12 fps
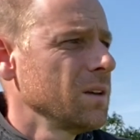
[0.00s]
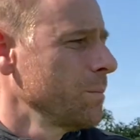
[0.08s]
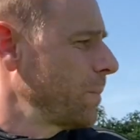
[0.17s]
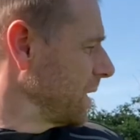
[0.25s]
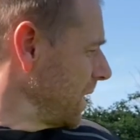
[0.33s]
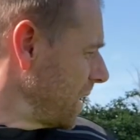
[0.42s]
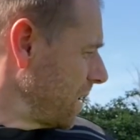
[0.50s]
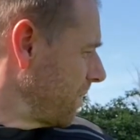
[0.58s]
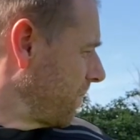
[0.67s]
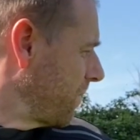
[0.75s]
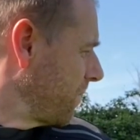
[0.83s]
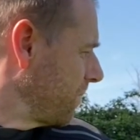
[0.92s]
But yeah,
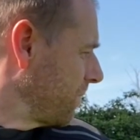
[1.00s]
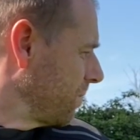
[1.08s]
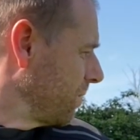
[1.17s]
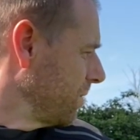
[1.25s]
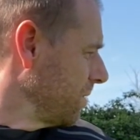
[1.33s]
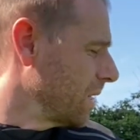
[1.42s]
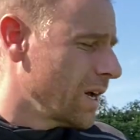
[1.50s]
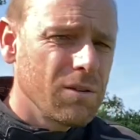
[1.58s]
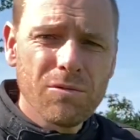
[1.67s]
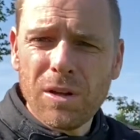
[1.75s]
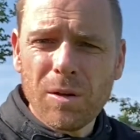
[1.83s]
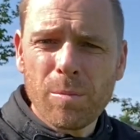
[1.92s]
no
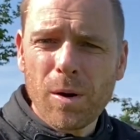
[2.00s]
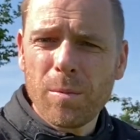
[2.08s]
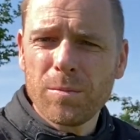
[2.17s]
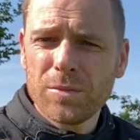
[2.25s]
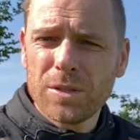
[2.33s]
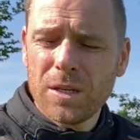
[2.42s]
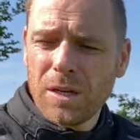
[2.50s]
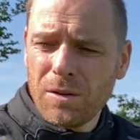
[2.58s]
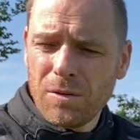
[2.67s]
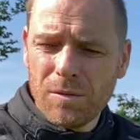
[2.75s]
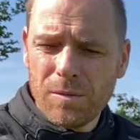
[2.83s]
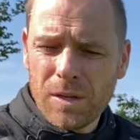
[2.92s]
real problems. You
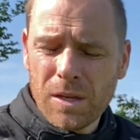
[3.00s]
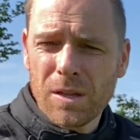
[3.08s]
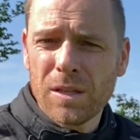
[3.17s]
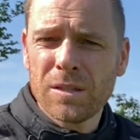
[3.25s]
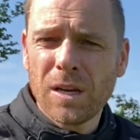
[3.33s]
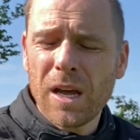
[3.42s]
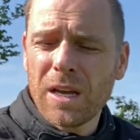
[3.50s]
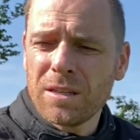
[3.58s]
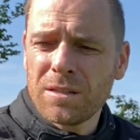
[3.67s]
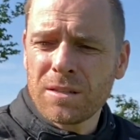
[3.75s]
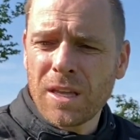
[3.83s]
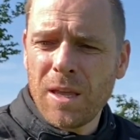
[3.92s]
know, the
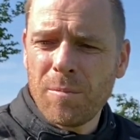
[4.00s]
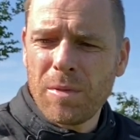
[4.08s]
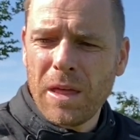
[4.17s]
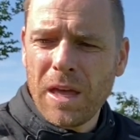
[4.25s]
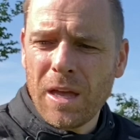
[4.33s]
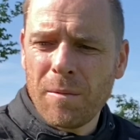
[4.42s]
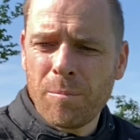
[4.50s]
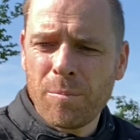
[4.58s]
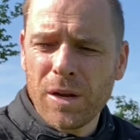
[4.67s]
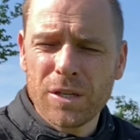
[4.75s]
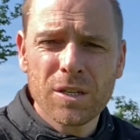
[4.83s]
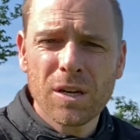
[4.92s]
tires keep their
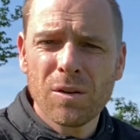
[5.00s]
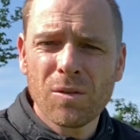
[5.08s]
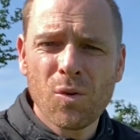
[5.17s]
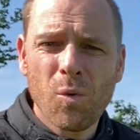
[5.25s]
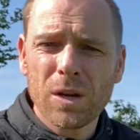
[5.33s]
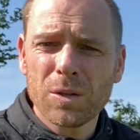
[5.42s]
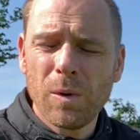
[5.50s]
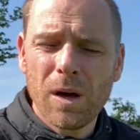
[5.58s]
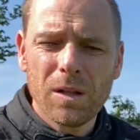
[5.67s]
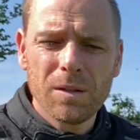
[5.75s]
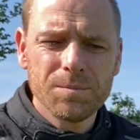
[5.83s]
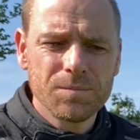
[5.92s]
pressure quite
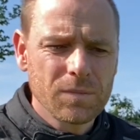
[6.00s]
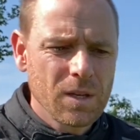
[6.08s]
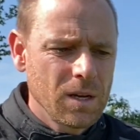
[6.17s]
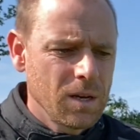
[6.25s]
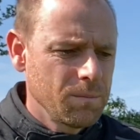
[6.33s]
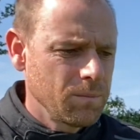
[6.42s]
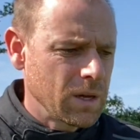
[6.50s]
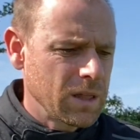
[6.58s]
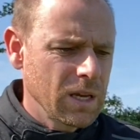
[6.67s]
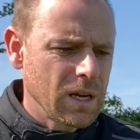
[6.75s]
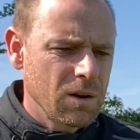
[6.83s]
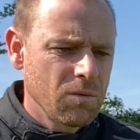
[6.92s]
well. I
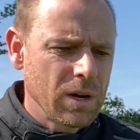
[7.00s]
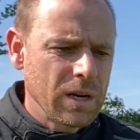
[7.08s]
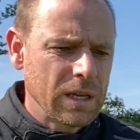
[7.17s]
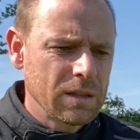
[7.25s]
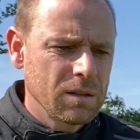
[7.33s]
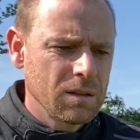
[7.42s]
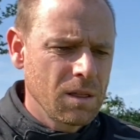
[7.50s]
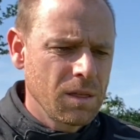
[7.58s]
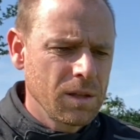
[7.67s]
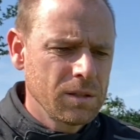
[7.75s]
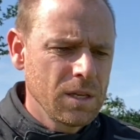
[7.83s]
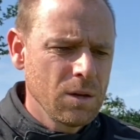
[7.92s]
think I run at
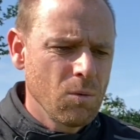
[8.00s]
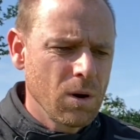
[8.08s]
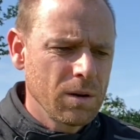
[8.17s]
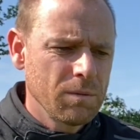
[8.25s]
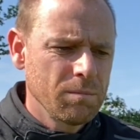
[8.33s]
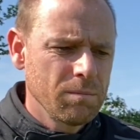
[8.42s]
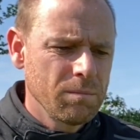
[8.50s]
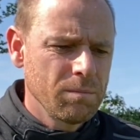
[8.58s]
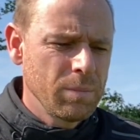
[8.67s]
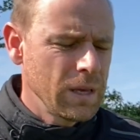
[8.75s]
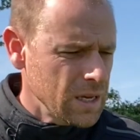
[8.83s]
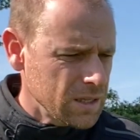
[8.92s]
31
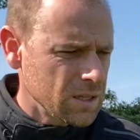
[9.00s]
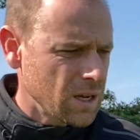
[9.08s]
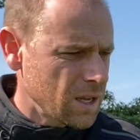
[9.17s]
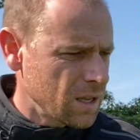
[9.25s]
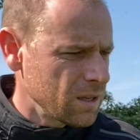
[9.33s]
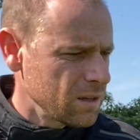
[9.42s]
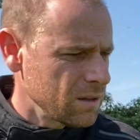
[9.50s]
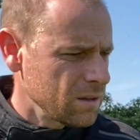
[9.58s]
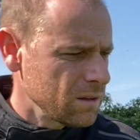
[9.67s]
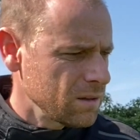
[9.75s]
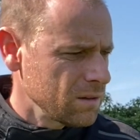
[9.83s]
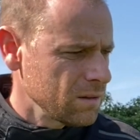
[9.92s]
psi.
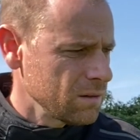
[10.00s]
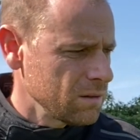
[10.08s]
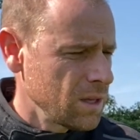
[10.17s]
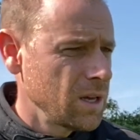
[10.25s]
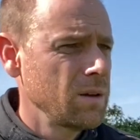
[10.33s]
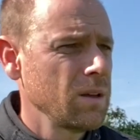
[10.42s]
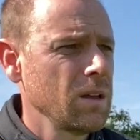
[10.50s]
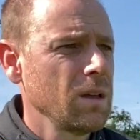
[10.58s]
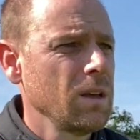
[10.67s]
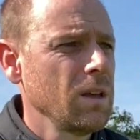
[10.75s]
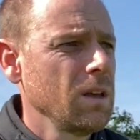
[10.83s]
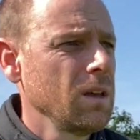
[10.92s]
Yeah,
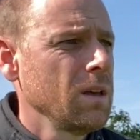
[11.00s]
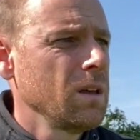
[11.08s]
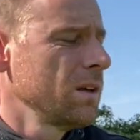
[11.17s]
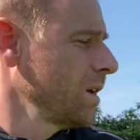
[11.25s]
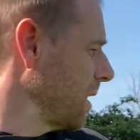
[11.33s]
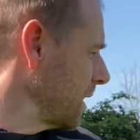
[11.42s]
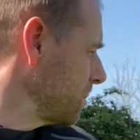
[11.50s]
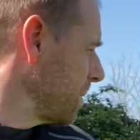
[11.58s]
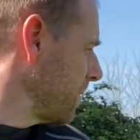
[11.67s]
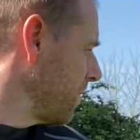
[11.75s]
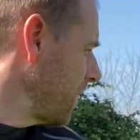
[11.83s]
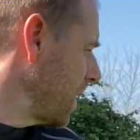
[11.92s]
and that's been
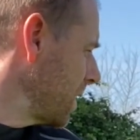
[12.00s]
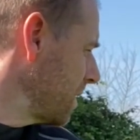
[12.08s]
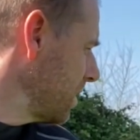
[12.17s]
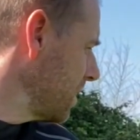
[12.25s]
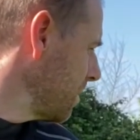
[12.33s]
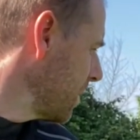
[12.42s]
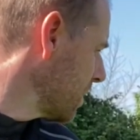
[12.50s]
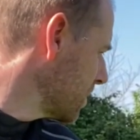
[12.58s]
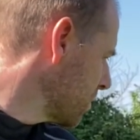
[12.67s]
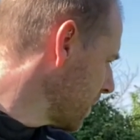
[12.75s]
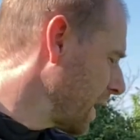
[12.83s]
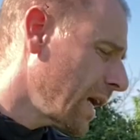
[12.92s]
fine. Let me just
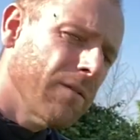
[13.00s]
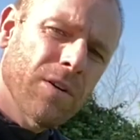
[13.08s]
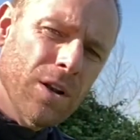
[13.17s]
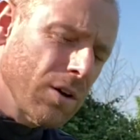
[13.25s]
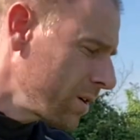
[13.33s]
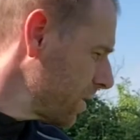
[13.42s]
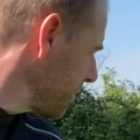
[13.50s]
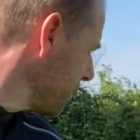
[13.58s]
quickly have a look.